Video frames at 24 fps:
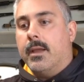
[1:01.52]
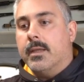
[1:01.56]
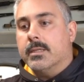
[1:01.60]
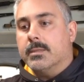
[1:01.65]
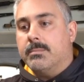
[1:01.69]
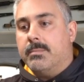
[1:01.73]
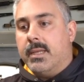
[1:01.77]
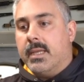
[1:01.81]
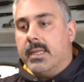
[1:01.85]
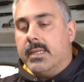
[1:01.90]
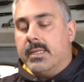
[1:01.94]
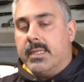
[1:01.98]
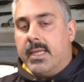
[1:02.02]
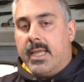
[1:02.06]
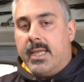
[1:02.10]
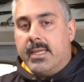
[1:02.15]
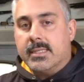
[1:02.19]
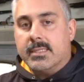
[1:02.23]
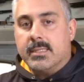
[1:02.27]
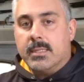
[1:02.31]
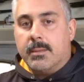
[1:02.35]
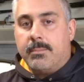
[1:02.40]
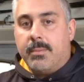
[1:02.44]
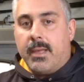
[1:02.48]
has been
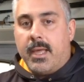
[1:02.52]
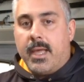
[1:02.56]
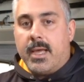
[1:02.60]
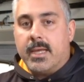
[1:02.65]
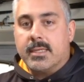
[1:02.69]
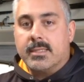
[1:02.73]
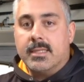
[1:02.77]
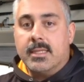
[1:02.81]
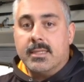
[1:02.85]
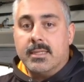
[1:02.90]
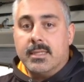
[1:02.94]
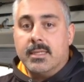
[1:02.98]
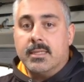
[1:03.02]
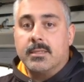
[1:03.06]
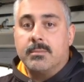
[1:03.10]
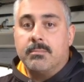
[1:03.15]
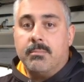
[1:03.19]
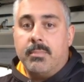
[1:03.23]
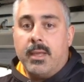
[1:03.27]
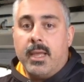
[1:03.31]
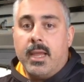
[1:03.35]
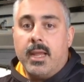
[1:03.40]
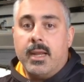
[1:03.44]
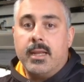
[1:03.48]
days in the past that this
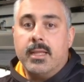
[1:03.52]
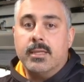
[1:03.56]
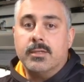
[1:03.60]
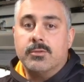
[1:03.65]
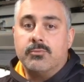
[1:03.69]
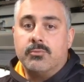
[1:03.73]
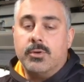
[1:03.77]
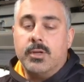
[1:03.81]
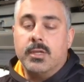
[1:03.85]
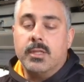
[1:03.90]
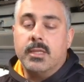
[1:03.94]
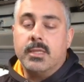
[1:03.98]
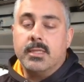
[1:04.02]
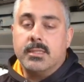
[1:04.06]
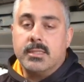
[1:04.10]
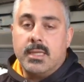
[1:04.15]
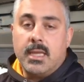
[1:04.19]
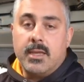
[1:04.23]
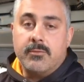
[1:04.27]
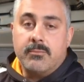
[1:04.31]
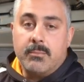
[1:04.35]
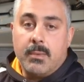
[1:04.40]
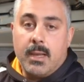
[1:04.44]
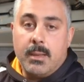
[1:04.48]
bait has really
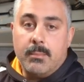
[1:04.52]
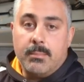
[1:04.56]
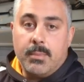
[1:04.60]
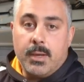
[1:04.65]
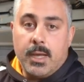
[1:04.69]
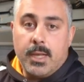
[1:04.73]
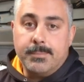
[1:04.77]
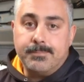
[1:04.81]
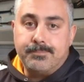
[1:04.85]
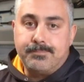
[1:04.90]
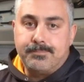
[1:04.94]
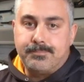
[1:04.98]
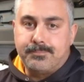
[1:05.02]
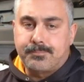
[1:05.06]
saved my butt.